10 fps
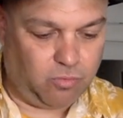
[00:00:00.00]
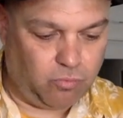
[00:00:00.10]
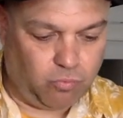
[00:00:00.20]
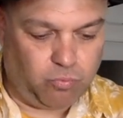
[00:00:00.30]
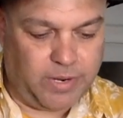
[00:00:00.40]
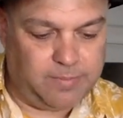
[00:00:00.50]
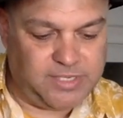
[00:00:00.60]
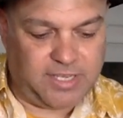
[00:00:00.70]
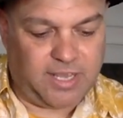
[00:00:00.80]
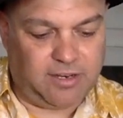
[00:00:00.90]

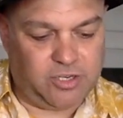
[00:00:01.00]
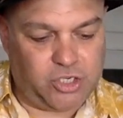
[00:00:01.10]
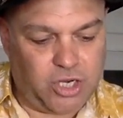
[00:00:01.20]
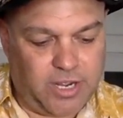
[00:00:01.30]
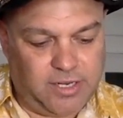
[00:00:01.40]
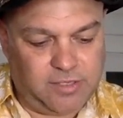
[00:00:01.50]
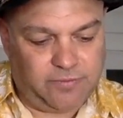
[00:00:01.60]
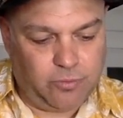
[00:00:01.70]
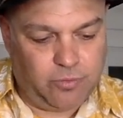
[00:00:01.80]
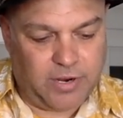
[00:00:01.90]
ribs you get in Chinese
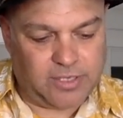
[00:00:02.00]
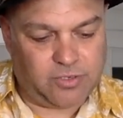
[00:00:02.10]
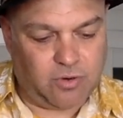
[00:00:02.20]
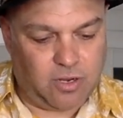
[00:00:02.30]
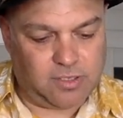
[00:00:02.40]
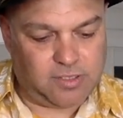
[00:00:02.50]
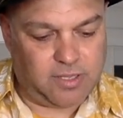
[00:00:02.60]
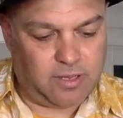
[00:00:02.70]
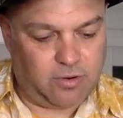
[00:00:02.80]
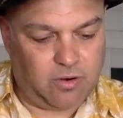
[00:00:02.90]
food restaurants
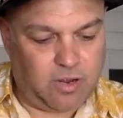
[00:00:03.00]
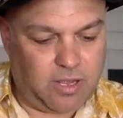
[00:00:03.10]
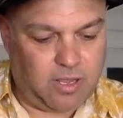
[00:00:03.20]
that are